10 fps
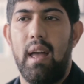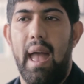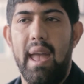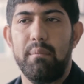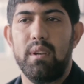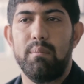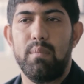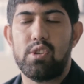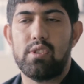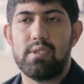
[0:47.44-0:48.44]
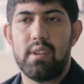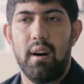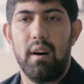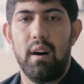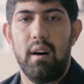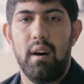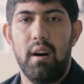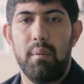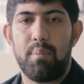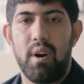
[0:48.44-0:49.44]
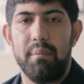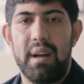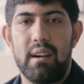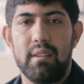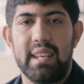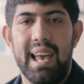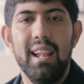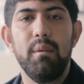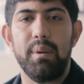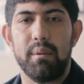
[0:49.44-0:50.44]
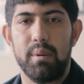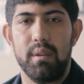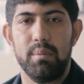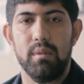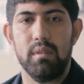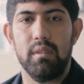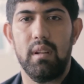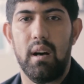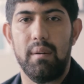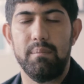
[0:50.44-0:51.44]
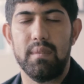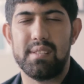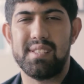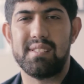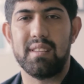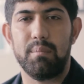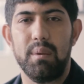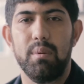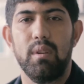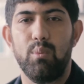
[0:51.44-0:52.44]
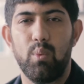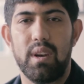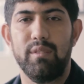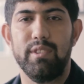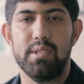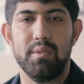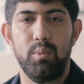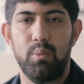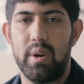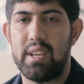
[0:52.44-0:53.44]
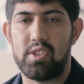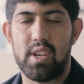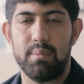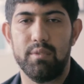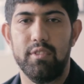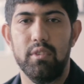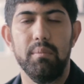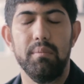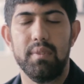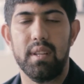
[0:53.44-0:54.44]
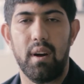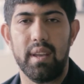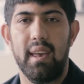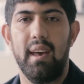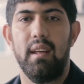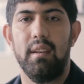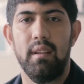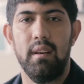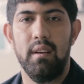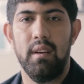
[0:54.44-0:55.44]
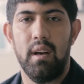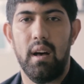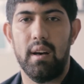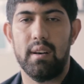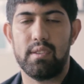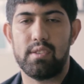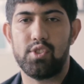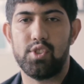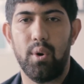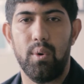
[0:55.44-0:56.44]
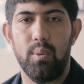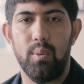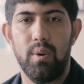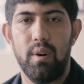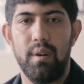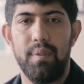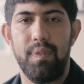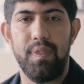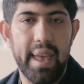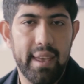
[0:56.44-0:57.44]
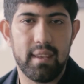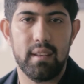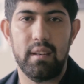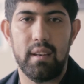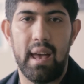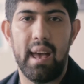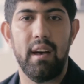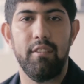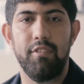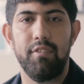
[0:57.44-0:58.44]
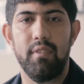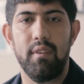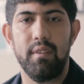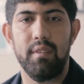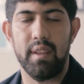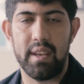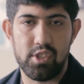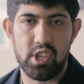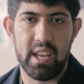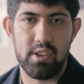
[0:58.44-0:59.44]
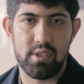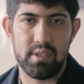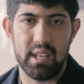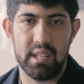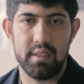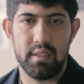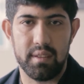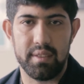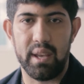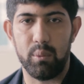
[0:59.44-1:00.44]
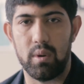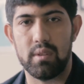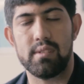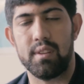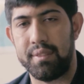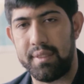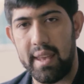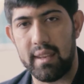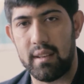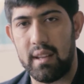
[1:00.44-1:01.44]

aim and ambitions are primarily helping people, assisting people in whatever way, shape or form that I can, so they can have the education that they want, so they can